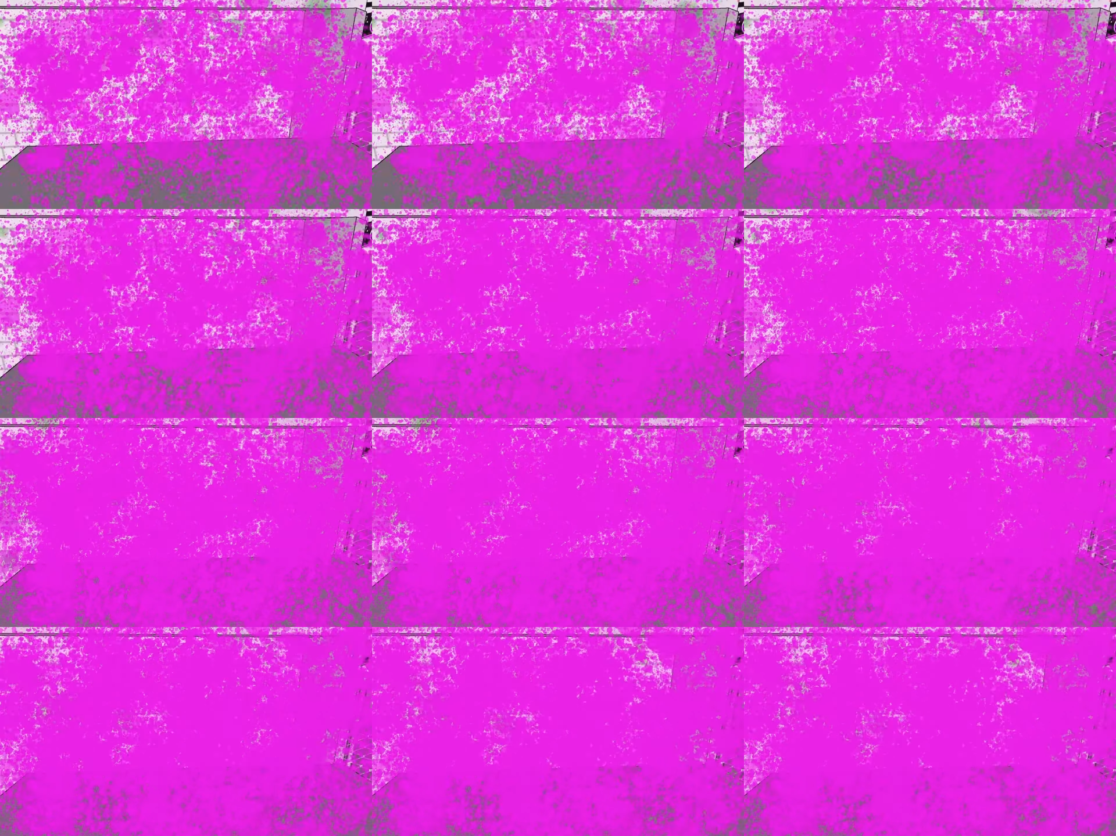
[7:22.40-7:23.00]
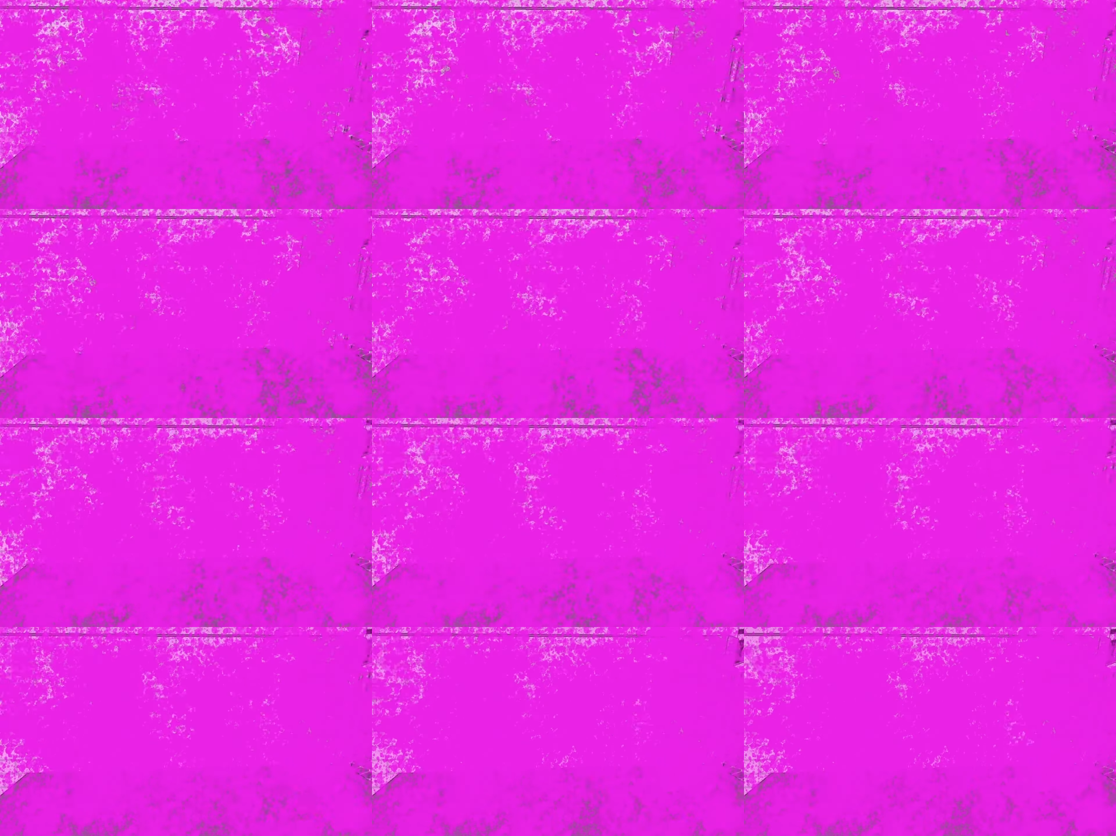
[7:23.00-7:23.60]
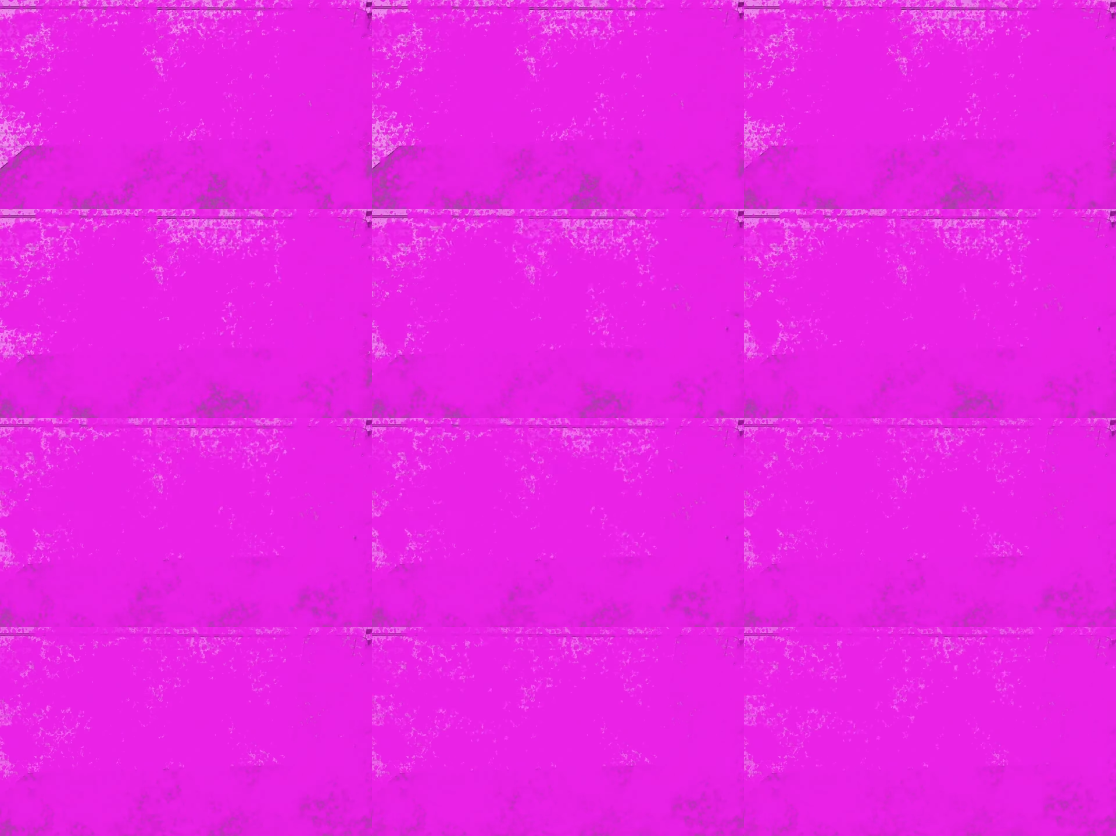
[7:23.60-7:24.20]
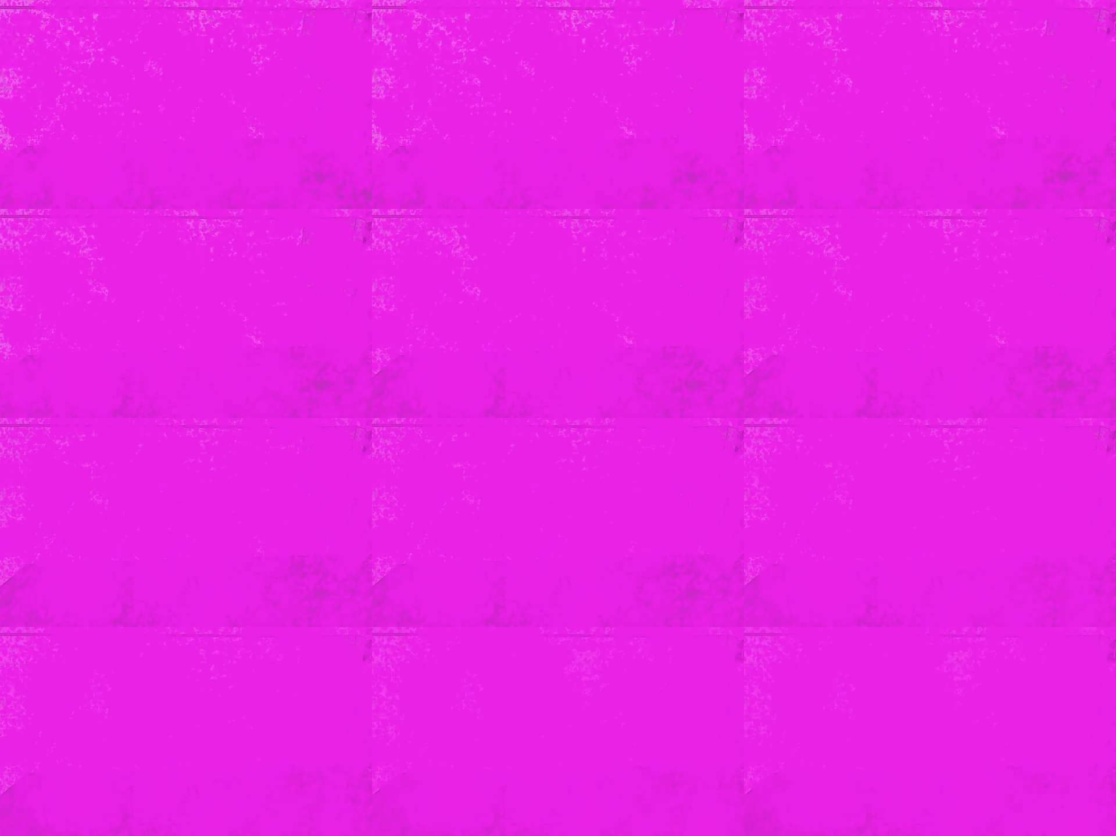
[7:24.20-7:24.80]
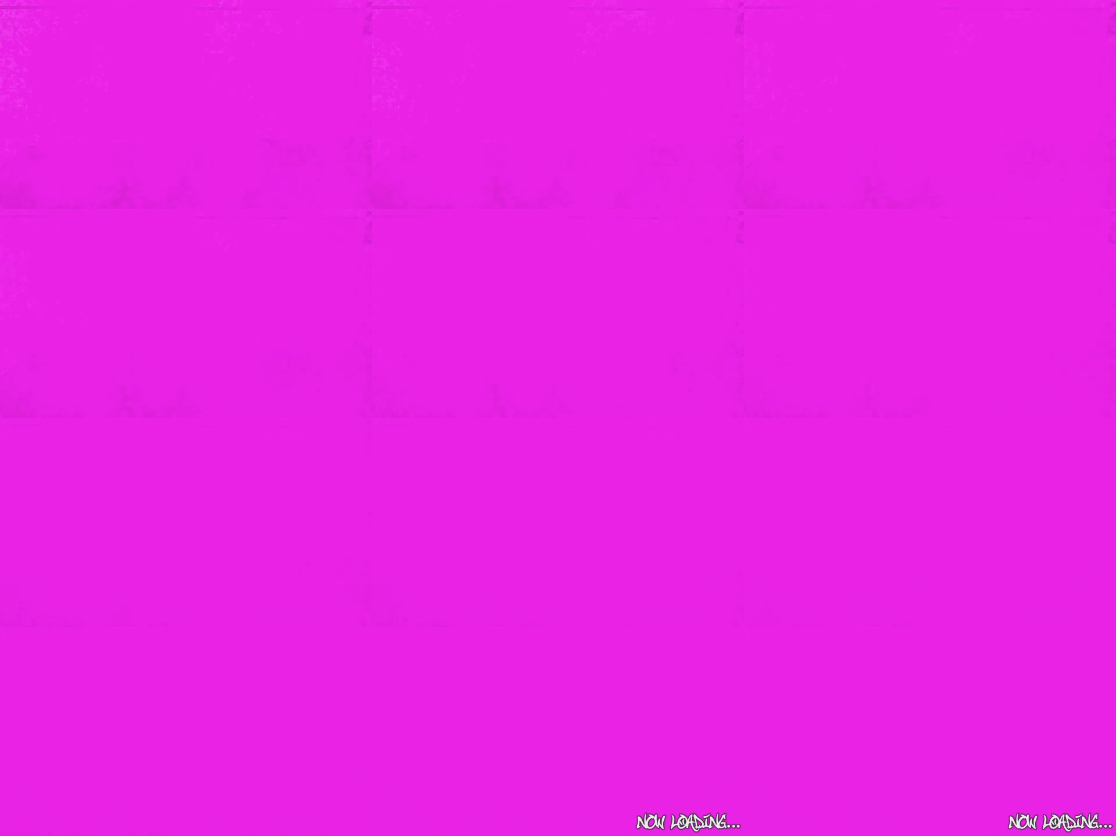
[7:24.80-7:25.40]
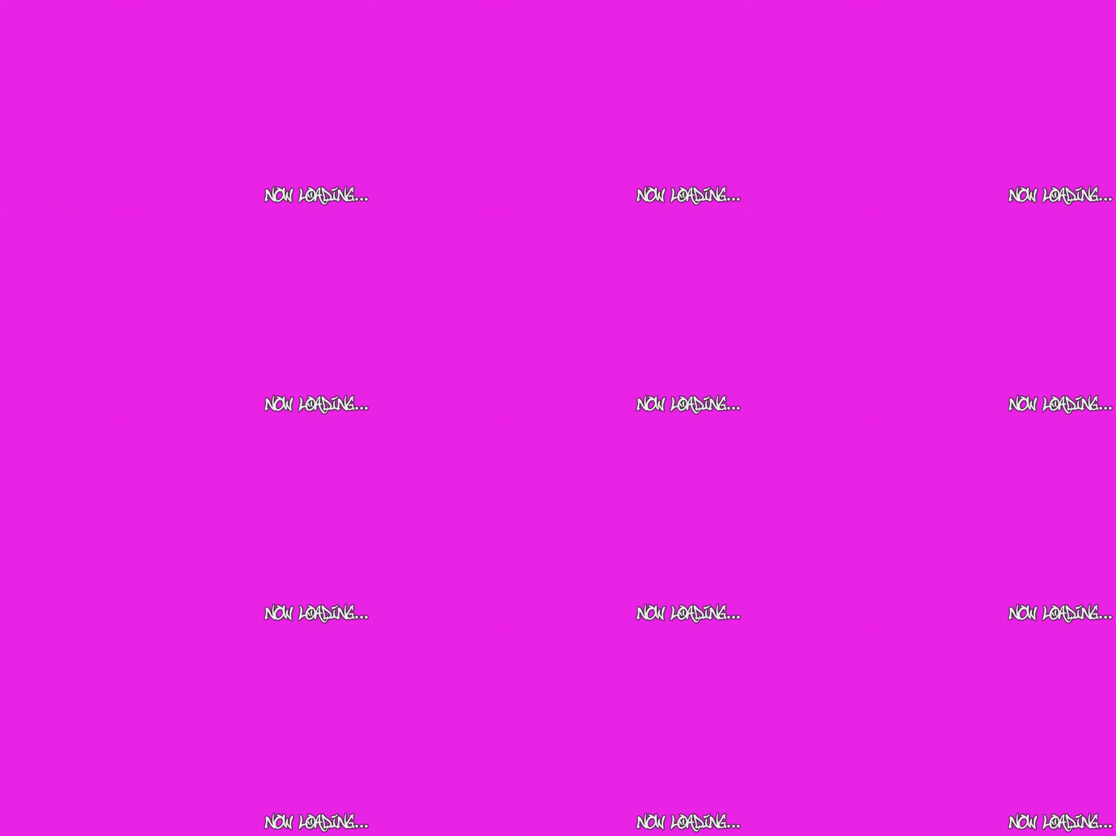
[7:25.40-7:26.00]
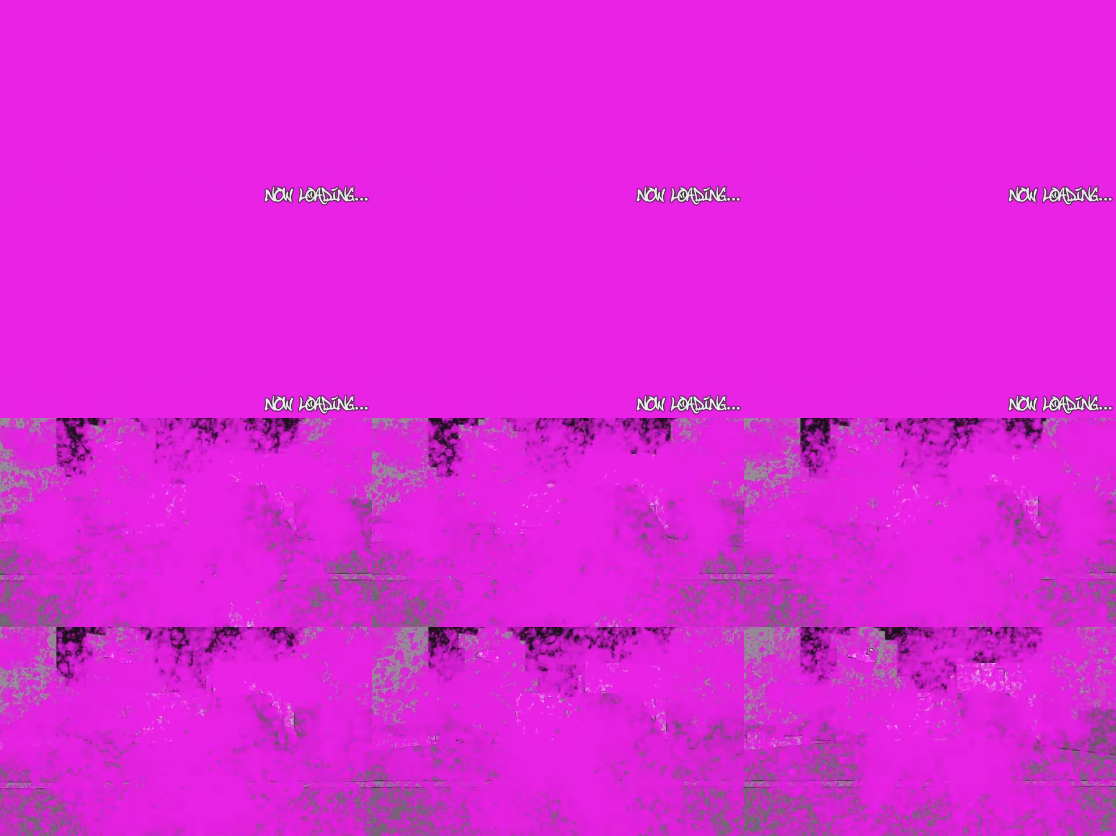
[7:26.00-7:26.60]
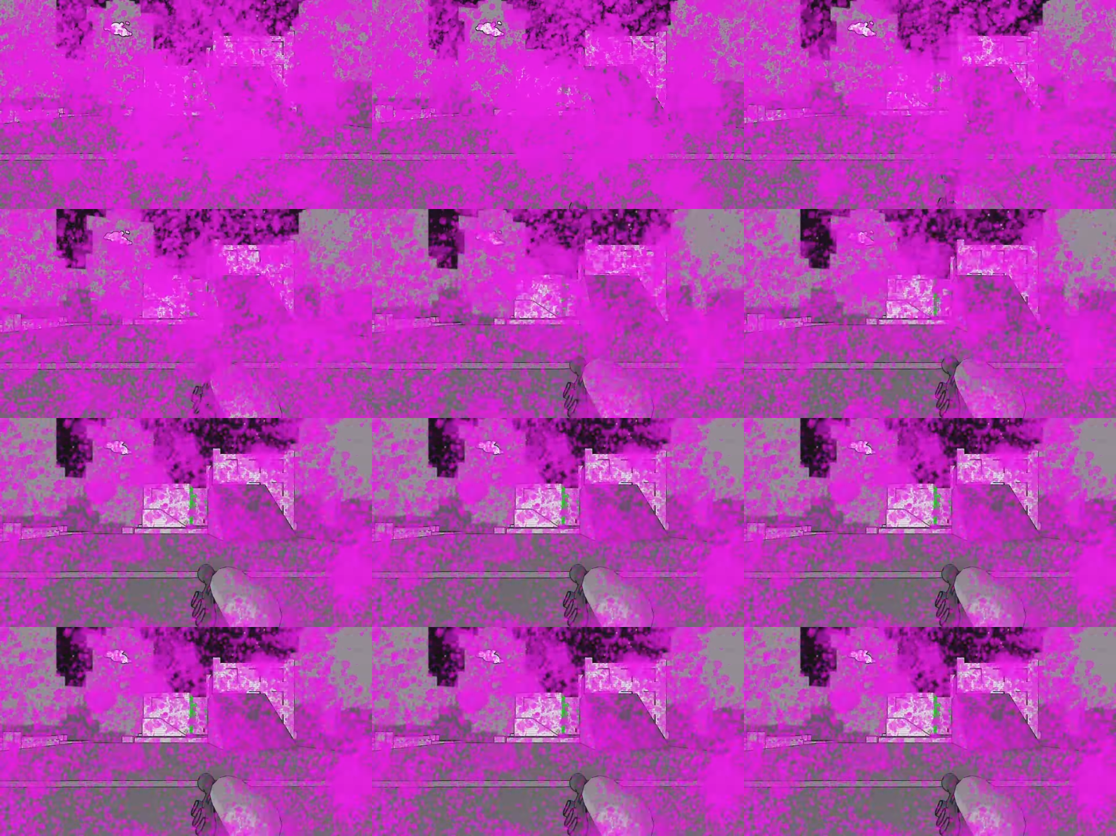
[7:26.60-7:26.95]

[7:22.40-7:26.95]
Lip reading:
No face is visible, so there are no lips to read.